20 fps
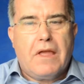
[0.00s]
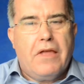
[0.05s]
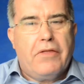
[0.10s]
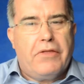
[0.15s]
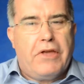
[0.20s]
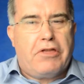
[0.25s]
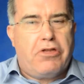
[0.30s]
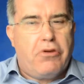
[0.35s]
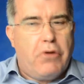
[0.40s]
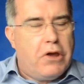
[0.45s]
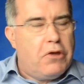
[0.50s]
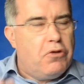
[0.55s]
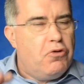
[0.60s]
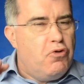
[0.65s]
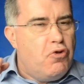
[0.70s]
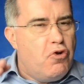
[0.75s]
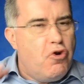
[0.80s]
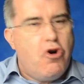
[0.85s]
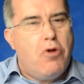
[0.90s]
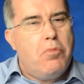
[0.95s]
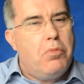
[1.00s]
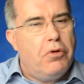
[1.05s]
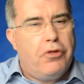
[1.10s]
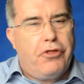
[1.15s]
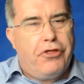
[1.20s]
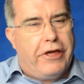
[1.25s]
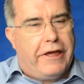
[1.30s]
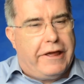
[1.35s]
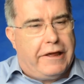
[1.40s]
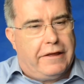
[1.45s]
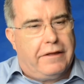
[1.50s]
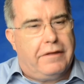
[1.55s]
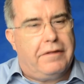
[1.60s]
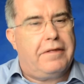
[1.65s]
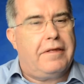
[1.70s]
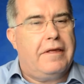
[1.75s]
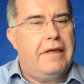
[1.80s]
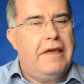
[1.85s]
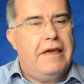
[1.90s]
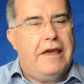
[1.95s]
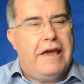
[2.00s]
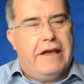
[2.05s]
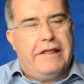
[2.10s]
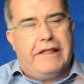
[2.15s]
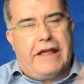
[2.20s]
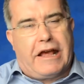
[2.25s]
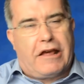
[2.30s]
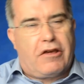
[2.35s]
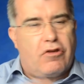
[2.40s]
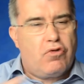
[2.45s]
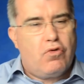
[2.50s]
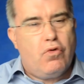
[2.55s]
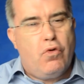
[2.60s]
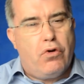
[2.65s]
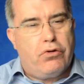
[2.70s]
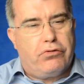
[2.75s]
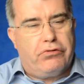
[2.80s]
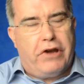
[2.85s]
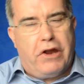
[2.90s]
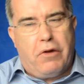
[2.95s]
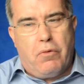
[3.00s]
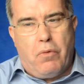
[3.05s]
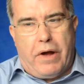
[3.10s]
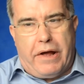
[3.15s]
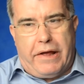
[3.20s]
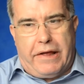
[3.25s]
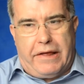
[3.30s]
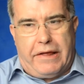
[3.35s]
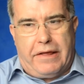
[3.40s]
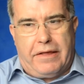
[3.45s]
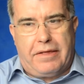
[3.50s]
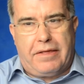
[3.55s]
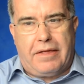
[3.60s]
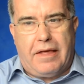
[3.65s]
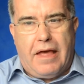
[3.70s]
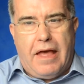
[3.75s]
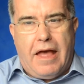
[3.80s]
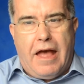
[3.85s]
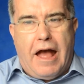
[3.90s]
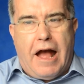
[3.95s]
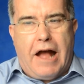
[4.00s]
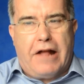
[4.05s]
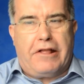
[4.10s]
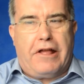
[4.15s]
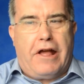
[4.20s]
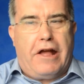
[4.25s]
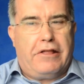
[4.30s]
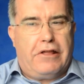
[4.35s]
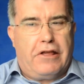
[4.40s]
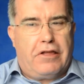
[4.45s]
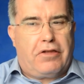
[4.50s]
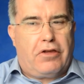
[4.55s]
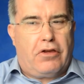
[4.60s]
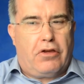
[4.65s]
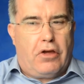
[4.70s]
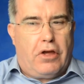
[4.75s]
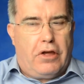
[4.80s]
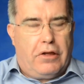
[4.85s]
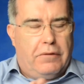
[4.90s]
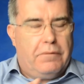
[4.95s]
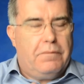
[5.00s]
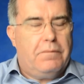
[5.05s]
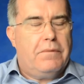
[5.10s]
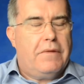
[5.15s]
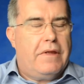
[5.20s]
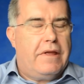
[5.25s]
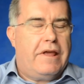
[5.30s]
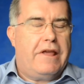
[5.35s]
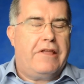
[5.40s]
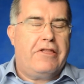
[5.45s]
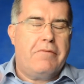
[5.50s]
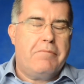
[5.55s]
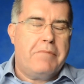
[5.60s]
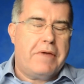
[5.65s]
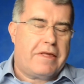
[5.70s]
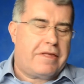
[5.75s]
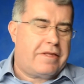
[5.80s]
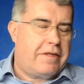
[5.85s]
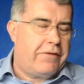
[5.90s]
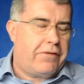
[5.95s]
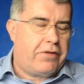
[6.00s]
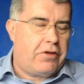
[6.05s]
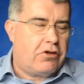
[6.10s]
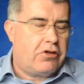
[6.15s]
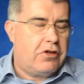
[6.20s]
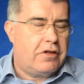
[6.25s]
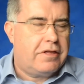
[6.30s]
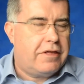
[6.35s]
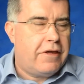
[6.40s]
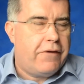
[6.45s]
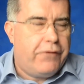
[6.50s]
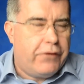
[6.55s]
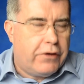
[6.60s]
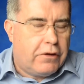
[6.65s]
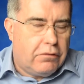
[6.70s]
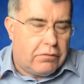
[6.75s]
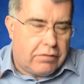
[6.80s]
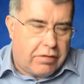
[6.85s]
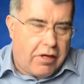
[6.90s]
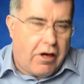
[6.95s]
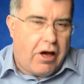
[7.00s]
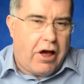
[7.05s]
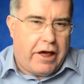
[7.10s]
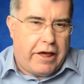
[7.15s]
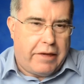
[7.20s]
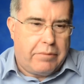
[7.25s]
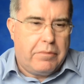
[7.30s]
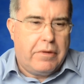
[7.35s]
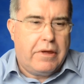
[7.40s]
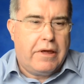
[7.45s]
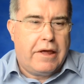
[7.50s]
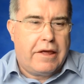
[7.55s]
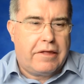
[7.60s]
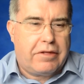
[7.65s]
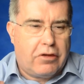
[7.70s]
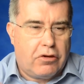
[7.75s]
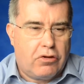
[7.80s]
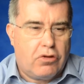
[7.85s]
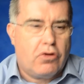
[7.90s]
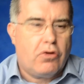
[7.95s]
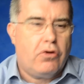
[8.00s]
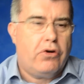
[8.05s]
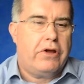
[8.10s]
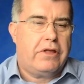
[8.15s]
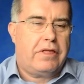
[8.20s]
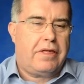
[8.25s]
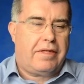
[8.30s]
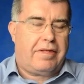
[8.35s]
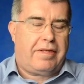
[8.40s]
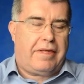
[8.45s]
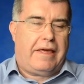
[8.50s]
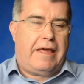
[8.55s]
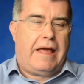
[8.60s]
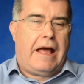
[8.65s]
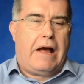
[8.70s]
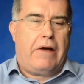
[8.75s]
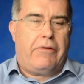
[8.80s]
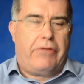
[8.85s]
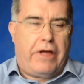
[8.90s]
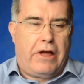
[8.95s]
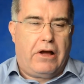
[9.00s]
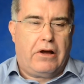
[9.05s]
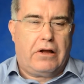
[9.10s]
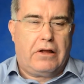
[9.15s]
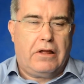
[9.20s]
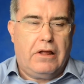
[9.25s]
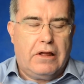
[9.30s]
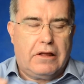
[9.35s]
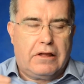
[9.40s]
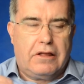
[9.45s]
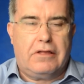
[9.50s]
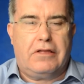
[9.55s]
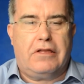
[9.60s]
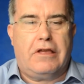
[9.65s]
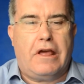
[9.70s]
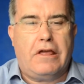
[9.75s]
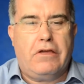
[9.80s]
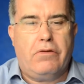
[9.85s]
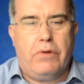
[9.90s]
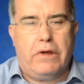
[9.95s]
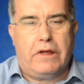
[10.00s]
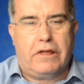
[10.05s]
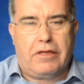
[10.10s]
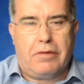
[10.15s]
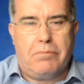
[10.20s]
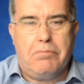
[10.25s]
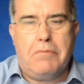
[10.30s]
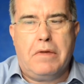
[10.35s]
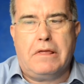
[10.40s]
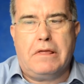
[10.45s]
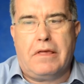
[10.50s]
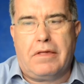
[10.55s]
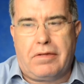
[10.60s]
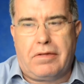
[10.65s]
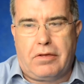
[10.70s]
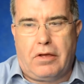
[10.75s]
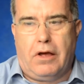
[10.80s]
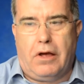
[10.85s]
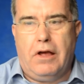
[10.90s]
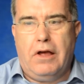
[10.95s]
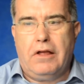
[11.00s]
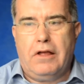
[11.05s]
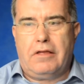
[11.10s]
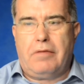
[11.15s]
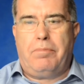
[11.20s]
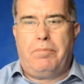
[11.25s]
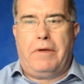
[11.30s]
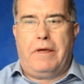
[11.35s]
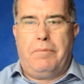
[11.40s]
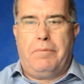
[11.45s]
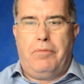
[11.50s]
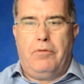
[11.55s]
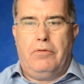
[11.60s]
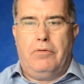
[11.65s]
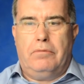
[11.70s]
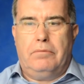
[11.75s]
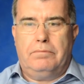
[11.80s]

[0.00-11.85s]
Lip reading: They're doing normal things in extraordinary ways, and it's in the midst of such a difficult time, it's a joy to see how they are continuing to minister to people.